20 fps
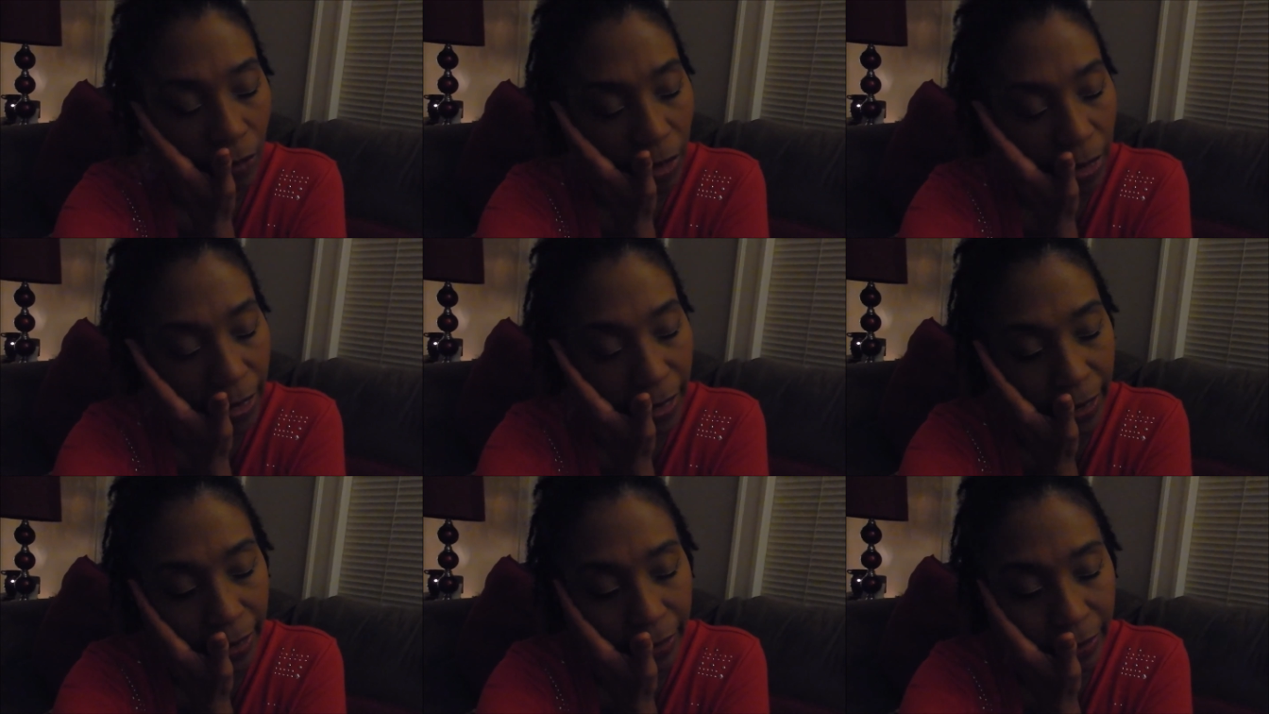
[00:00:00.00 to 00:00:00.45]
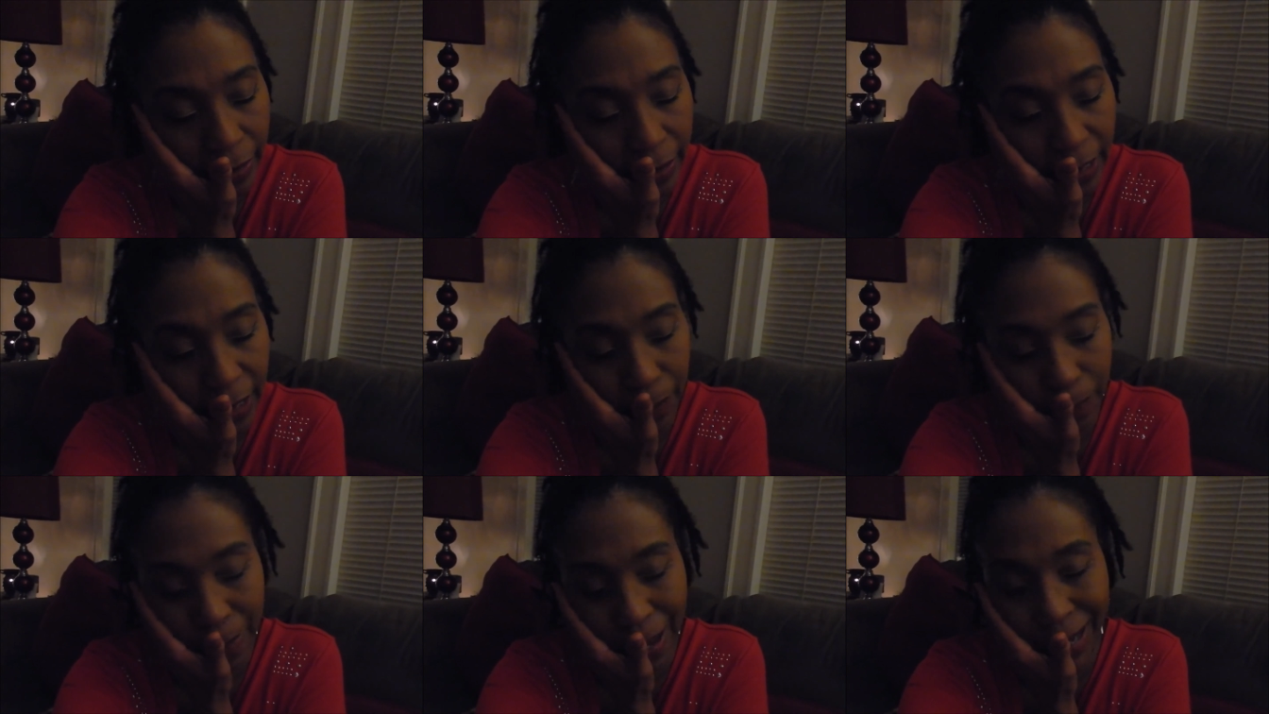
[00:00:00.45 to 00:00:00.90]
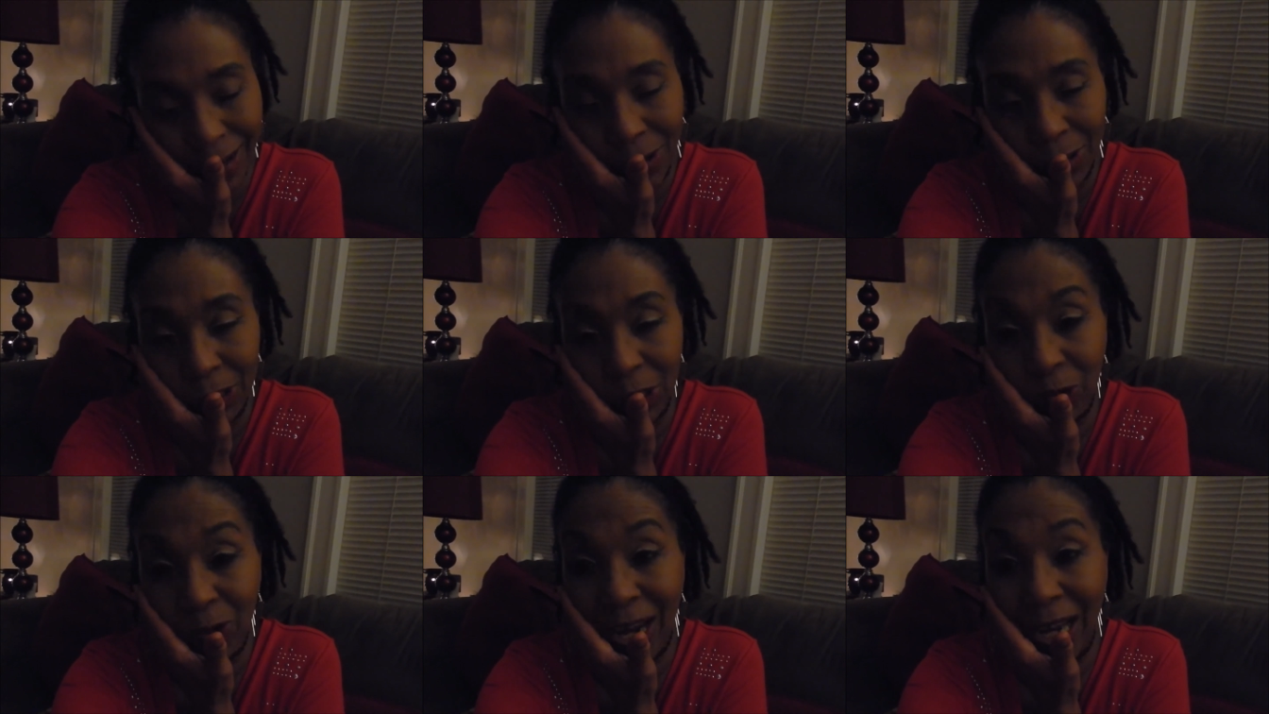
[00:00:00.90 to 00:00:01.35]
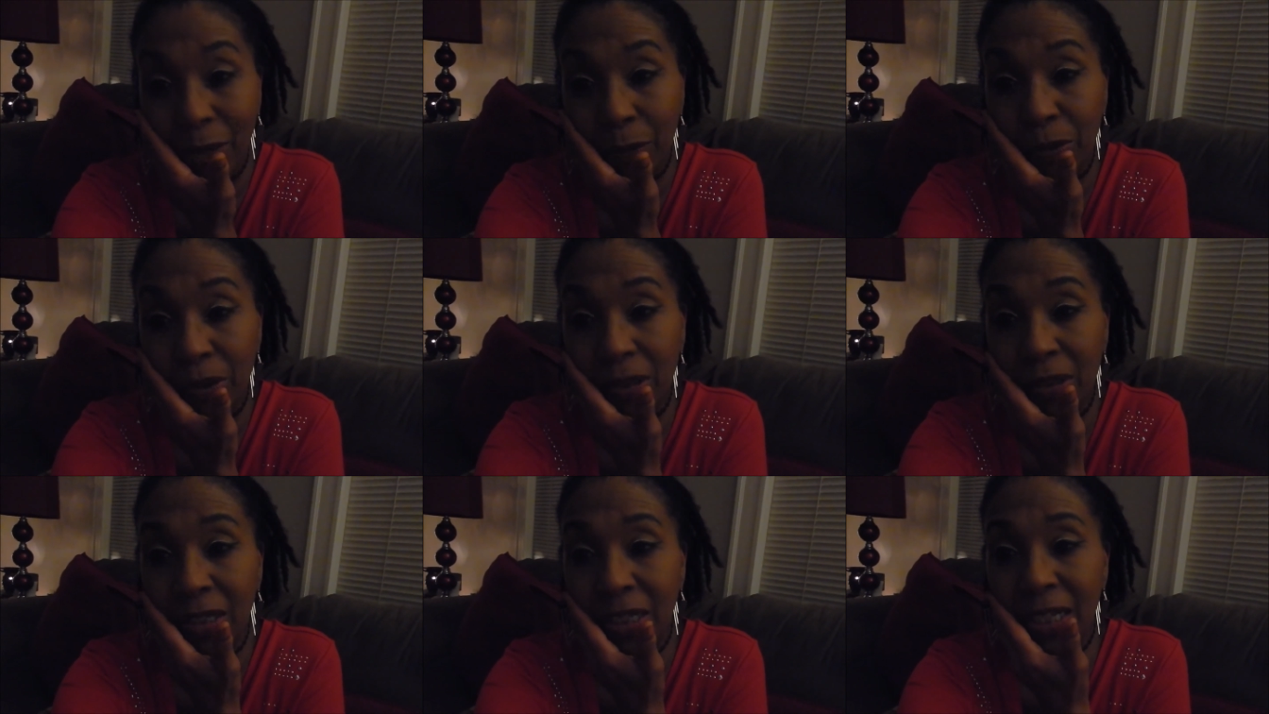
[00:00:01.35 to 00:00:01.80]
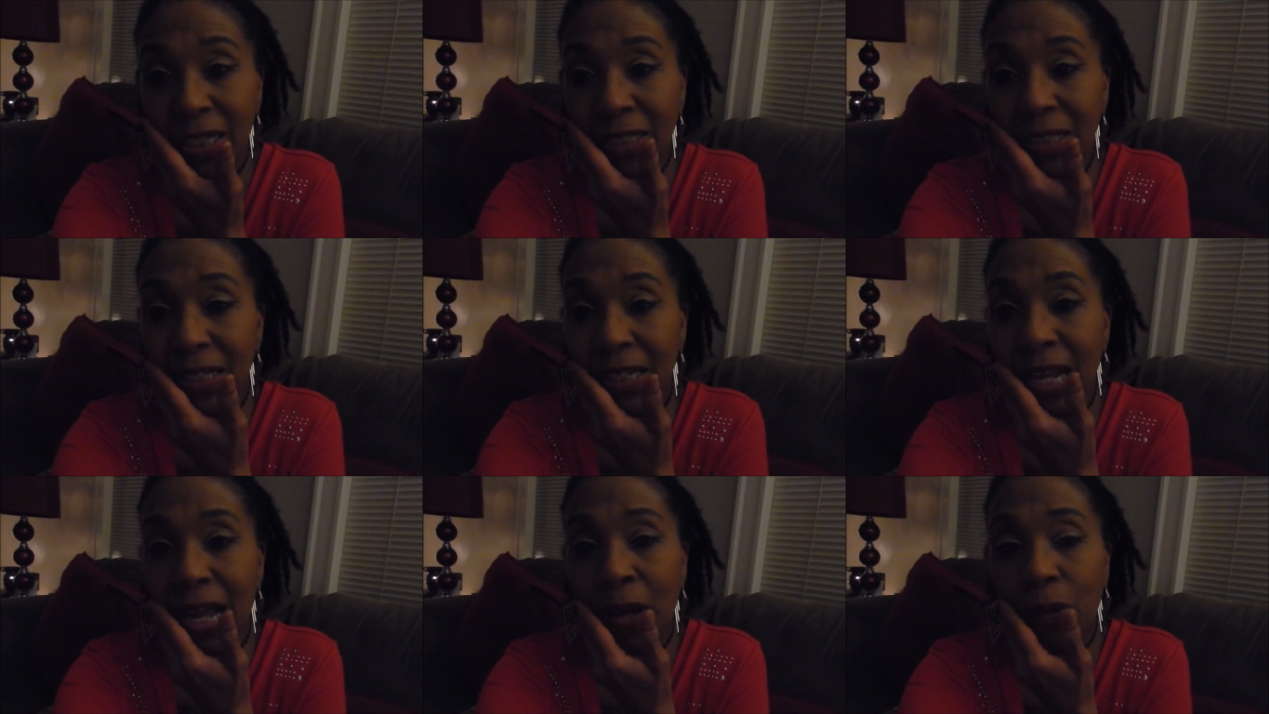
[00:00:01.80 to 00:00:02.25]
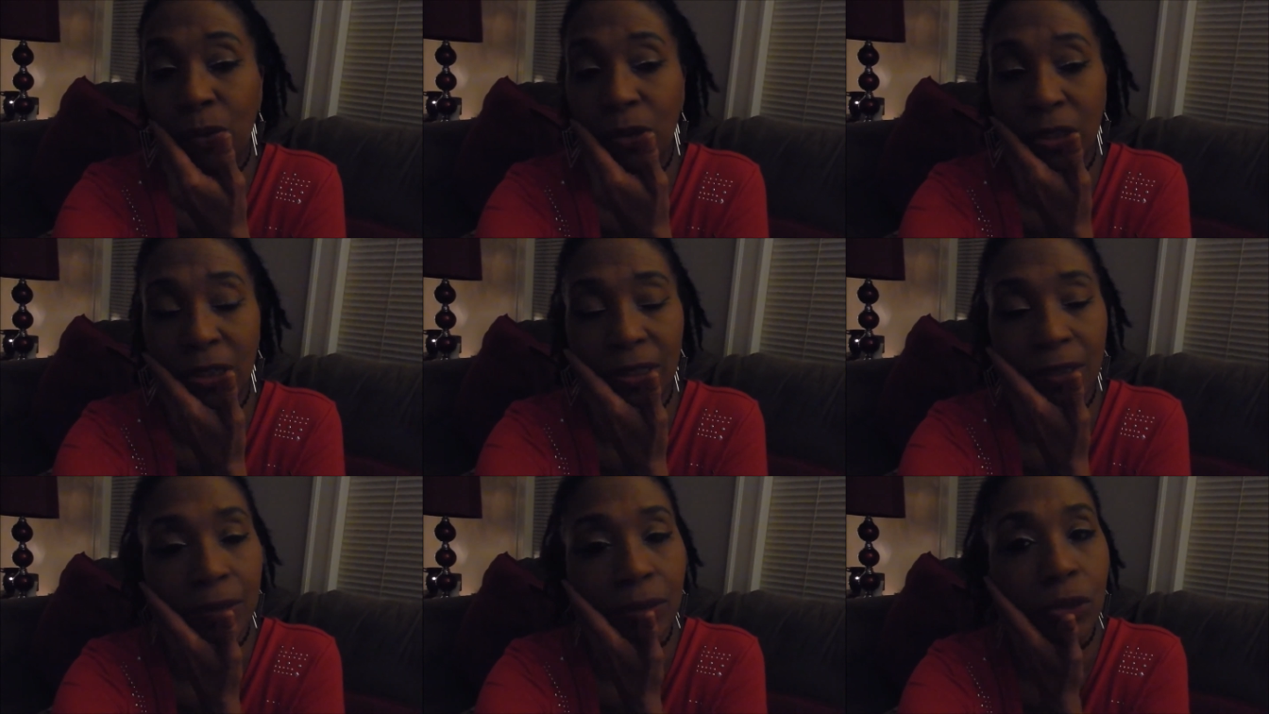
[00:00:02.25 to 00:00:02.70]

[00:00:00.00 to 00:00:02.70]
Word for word: and uh, getting back on track with the things that I was